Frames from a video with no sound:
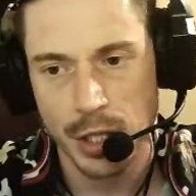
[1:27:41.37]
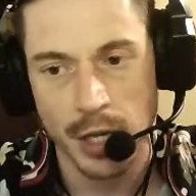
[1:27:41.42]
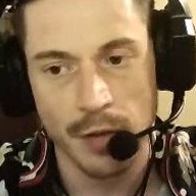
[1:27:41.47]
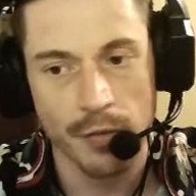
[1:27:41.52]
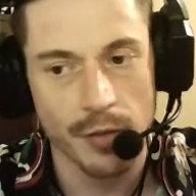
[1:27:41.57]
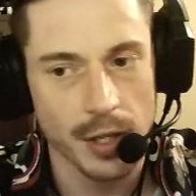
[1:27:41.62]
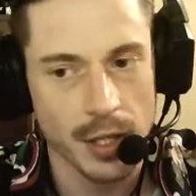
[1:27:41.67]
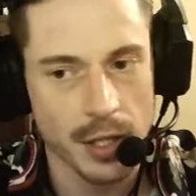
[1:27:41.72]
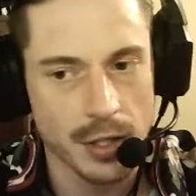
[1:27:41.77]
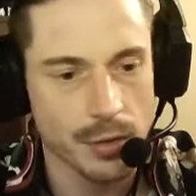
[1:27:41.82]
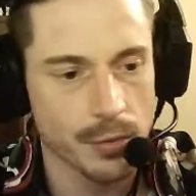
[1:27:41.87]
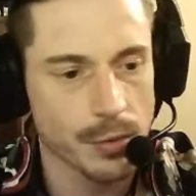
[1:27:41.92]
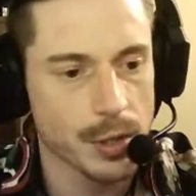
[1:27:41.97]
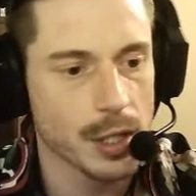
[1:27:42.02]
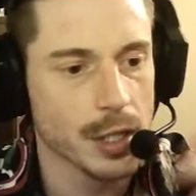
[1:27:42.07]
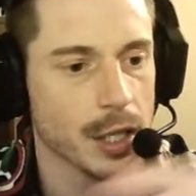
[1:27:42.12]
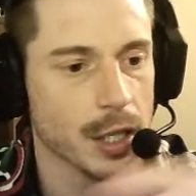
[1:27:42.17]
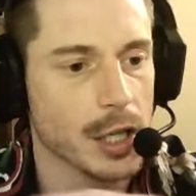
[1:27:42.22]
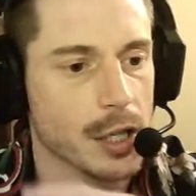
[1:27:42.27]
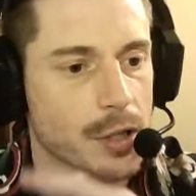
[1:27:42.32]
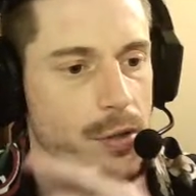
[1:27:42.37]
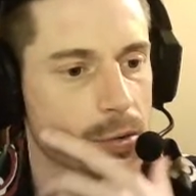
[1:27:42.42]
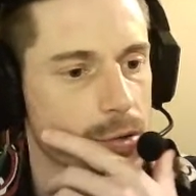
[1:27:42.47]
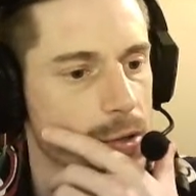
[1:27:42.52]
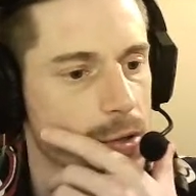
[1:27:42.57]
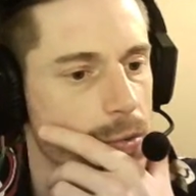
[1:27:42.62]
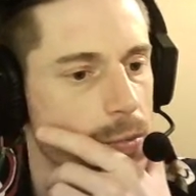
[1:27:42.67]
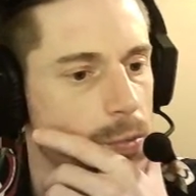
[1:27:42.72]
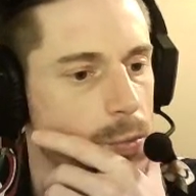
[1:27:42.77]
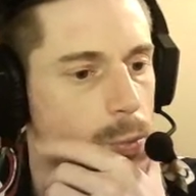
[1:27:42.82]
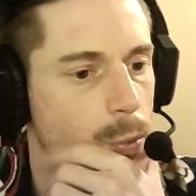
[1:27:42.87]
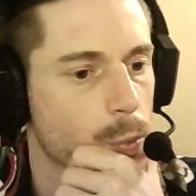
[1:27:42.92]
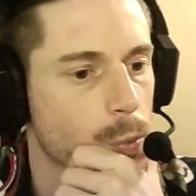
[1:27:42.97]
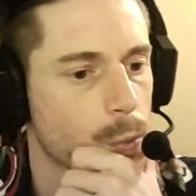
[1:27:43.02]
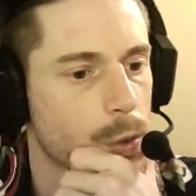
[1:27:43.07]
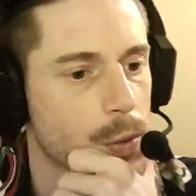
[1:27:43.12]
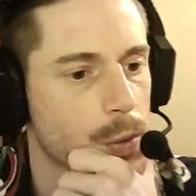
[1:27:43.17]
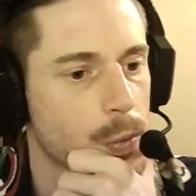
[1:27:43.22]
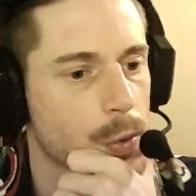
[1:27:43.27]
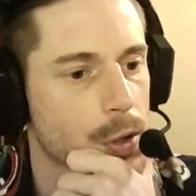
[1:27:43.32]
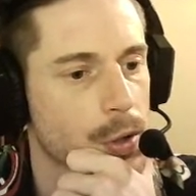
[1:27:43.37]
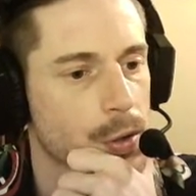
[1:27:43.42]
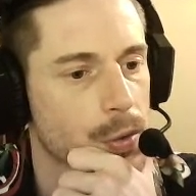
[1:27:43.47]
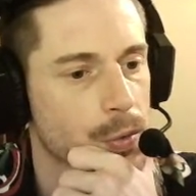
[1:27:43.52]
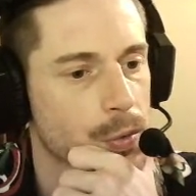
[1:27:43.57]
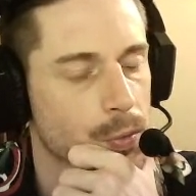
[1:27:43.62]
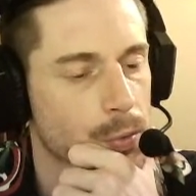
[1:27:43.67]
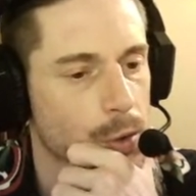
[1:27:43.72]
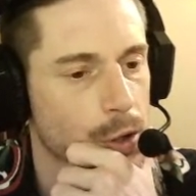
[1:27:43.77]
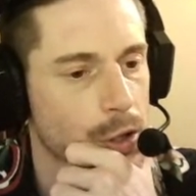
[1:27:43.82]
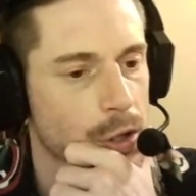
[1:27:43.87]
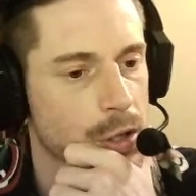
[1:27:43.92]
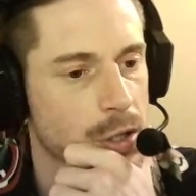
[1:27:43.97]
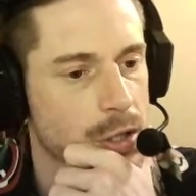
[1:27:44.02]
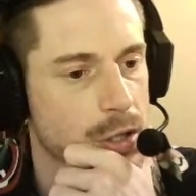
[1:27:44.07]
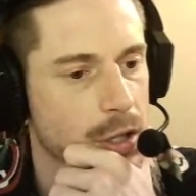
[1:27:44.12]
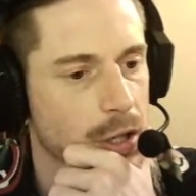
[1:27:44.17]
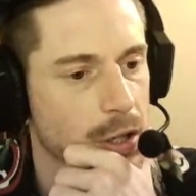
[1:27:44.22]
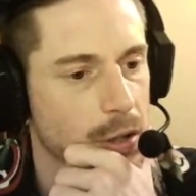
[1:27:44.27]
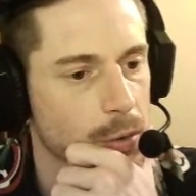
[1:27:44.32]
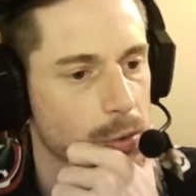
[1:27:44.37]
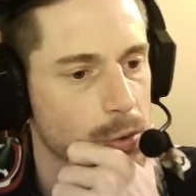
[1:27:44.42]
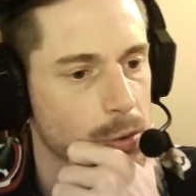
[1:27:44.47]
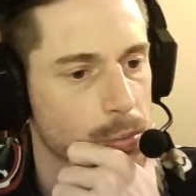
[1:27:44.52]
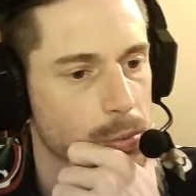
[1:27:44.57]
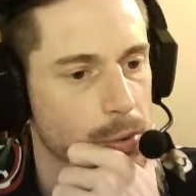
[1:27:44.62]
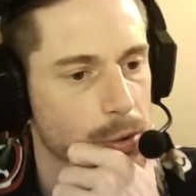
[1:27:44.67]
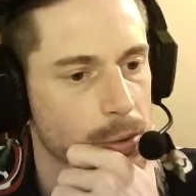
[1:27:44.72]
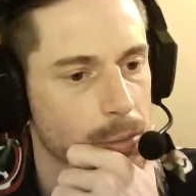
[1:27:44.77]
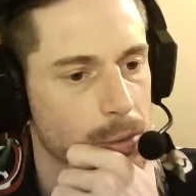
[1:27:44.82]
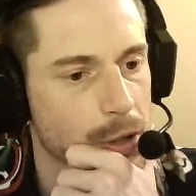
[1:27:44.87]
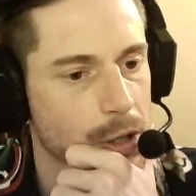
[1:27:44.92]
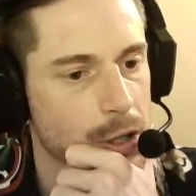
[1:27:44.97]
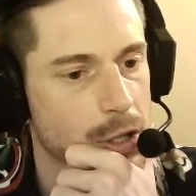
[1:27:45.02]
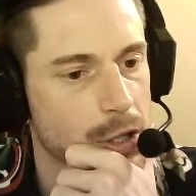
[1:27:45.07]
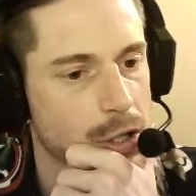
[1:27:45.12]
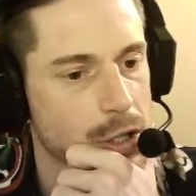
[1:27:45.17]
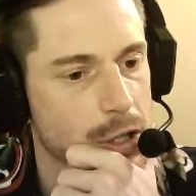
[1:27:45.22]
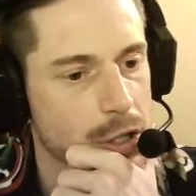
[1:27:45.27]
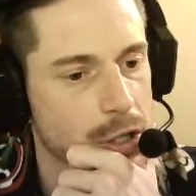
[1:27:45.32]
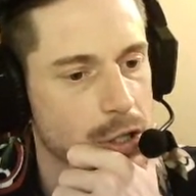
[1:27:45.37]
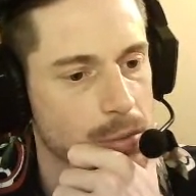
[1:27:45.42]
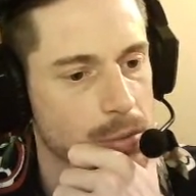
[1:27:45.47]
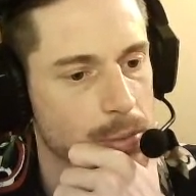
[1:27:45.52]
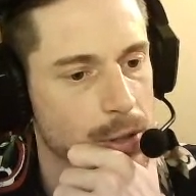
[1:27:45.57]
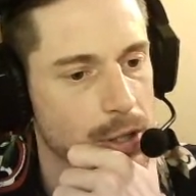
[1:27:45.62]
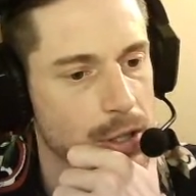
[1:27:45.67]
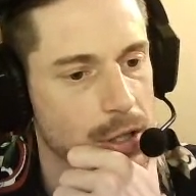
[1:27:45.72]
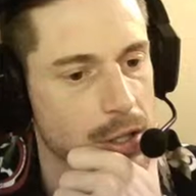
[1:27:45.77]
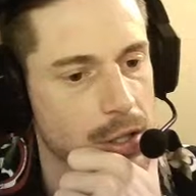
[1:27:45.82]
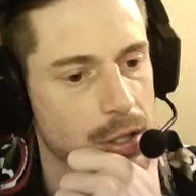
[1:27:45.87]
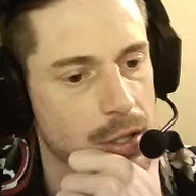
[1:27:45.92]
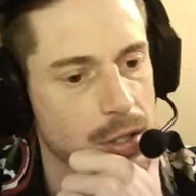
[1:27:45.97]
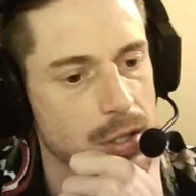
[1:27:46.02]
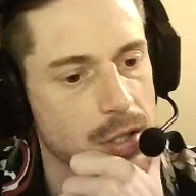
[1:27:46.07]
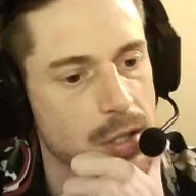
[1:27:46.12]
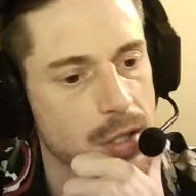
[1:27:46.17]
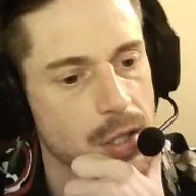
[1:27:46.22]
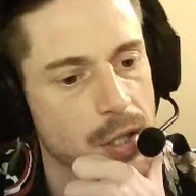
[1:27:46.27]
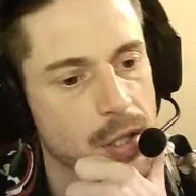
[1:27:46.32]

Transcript: If it is a reconnect, we wouldn't run this, like, little preliminary section, because,